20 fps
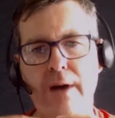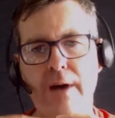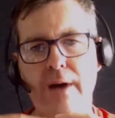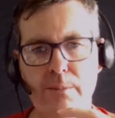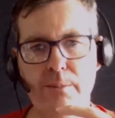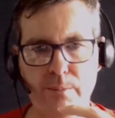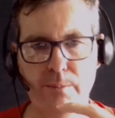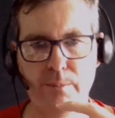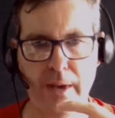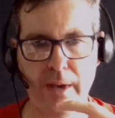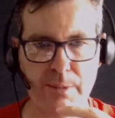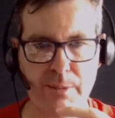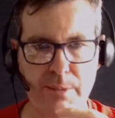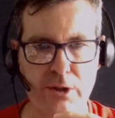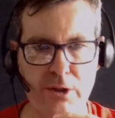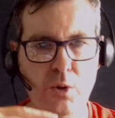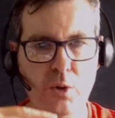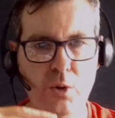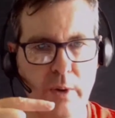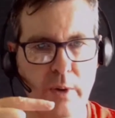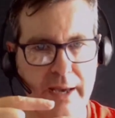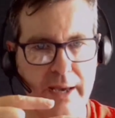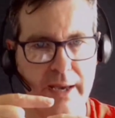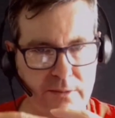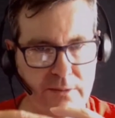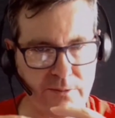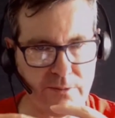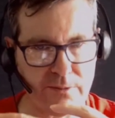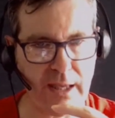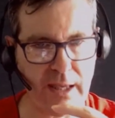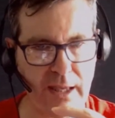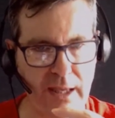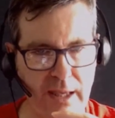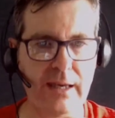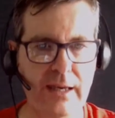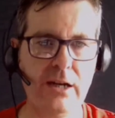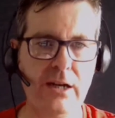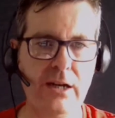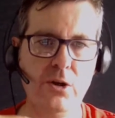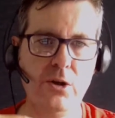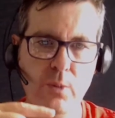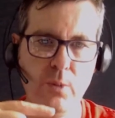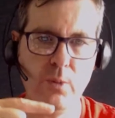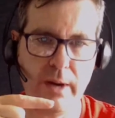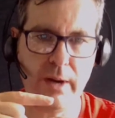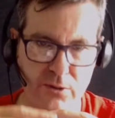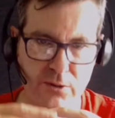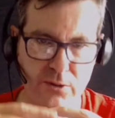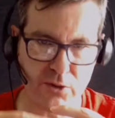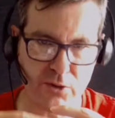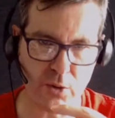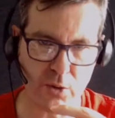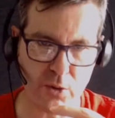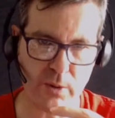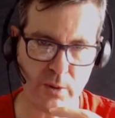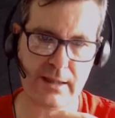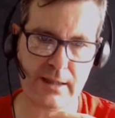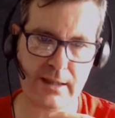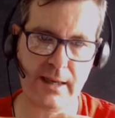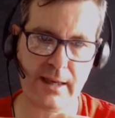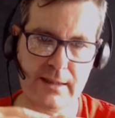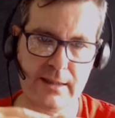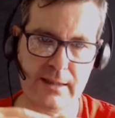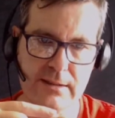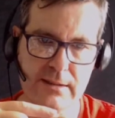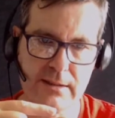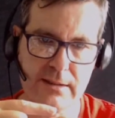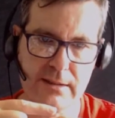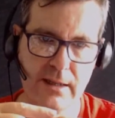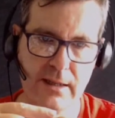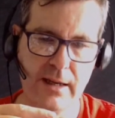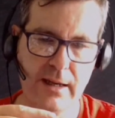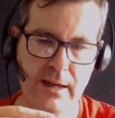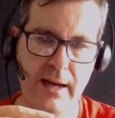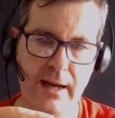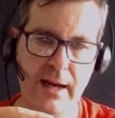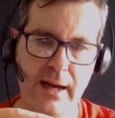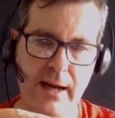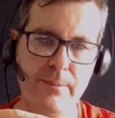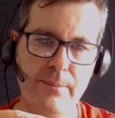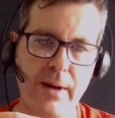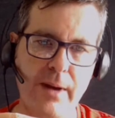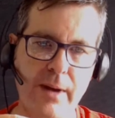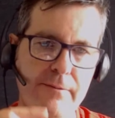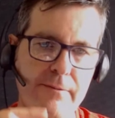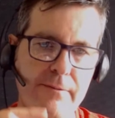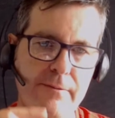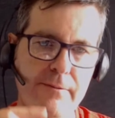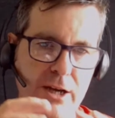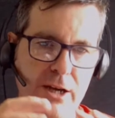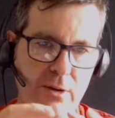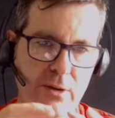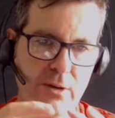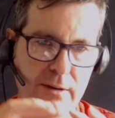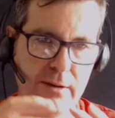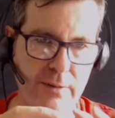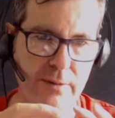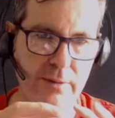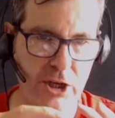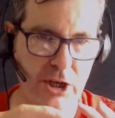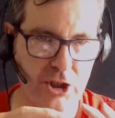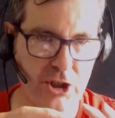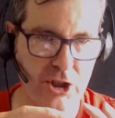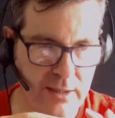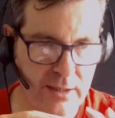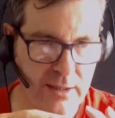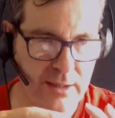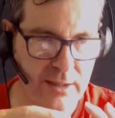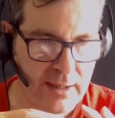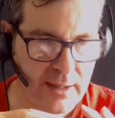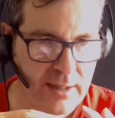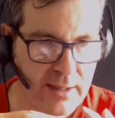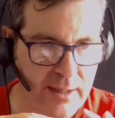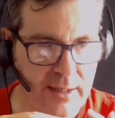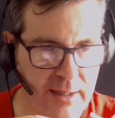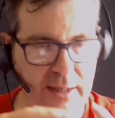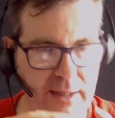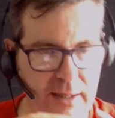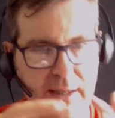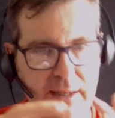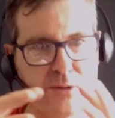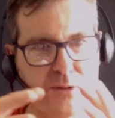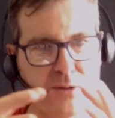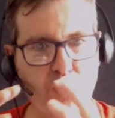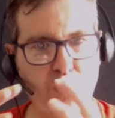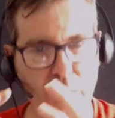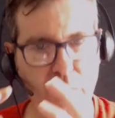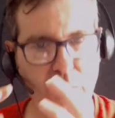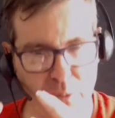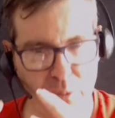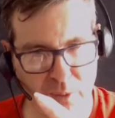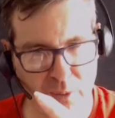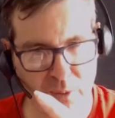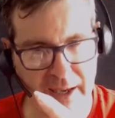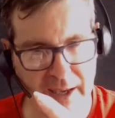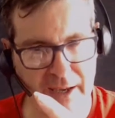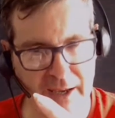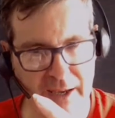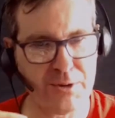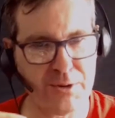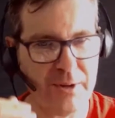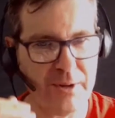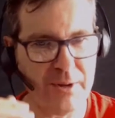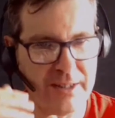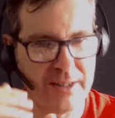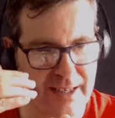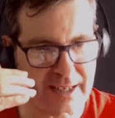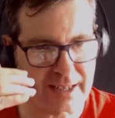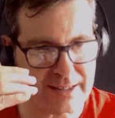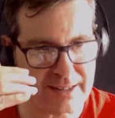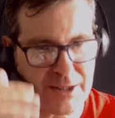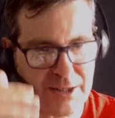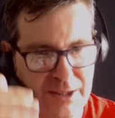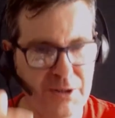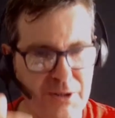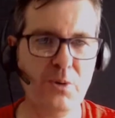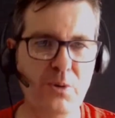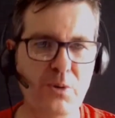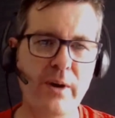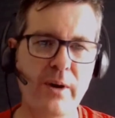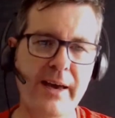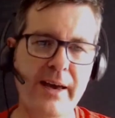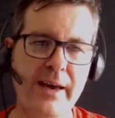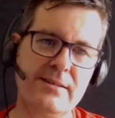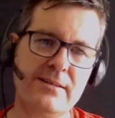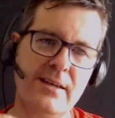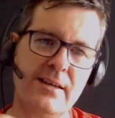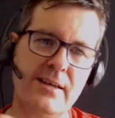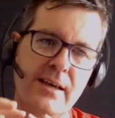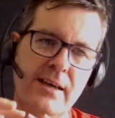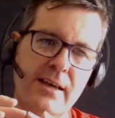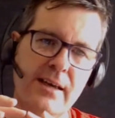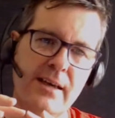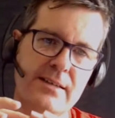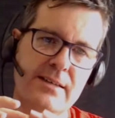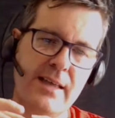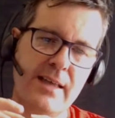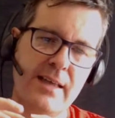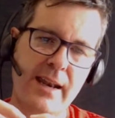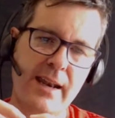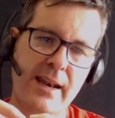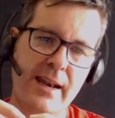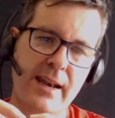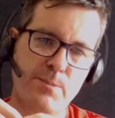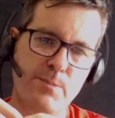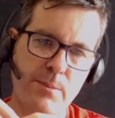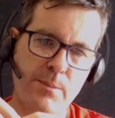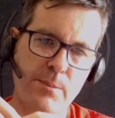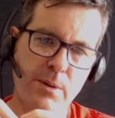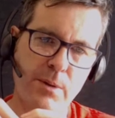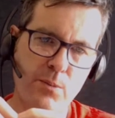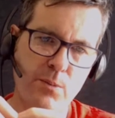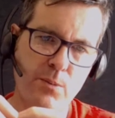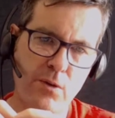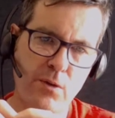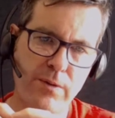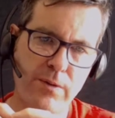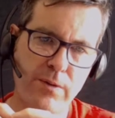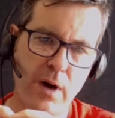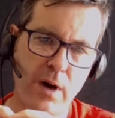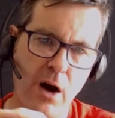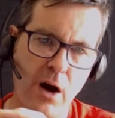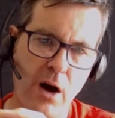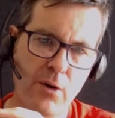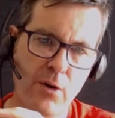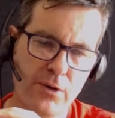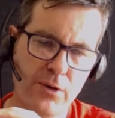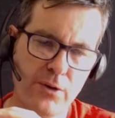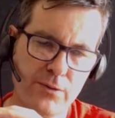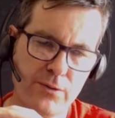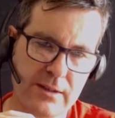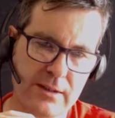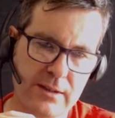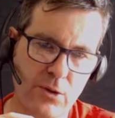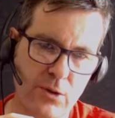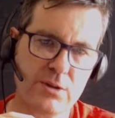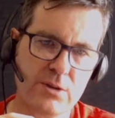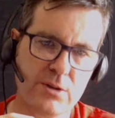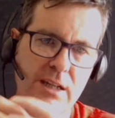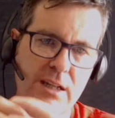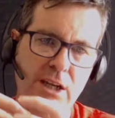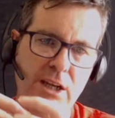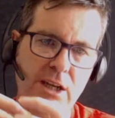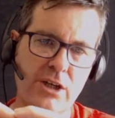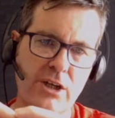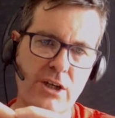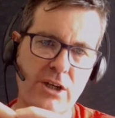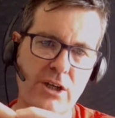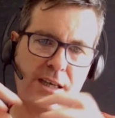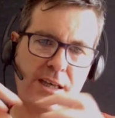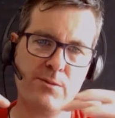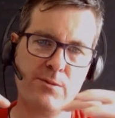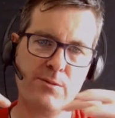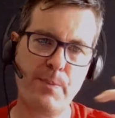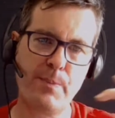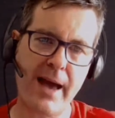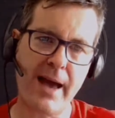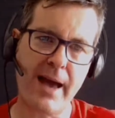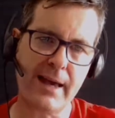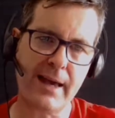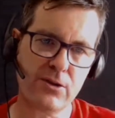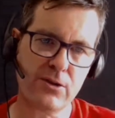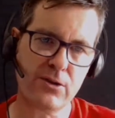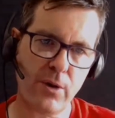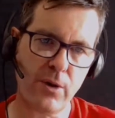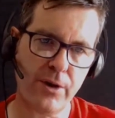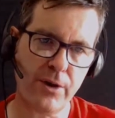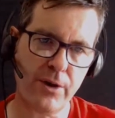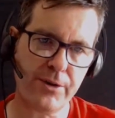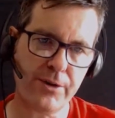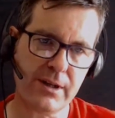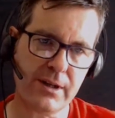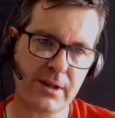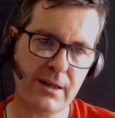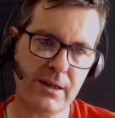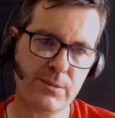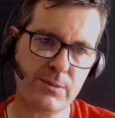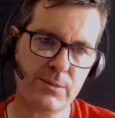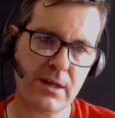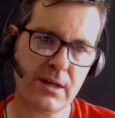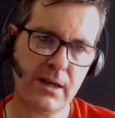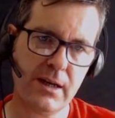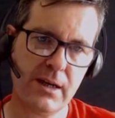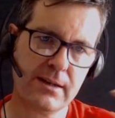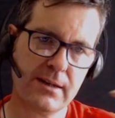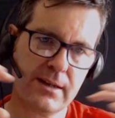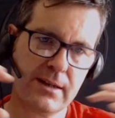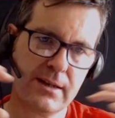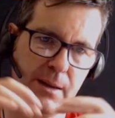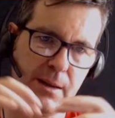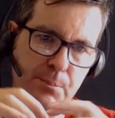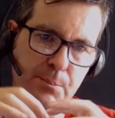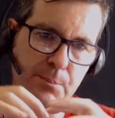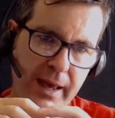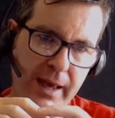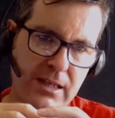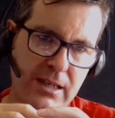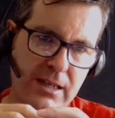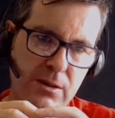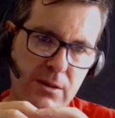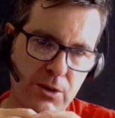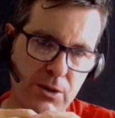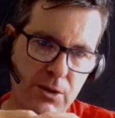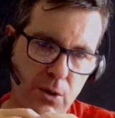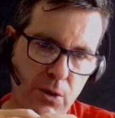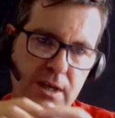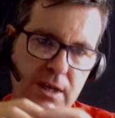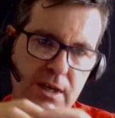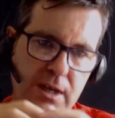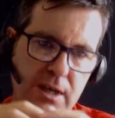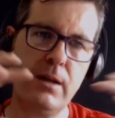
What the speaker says: develop maybe new ways of thinking, new ways of doing things, and effectual innovation is one way of doing things in new ways, is then as people move out of those initial teams back into other teams, they bring some of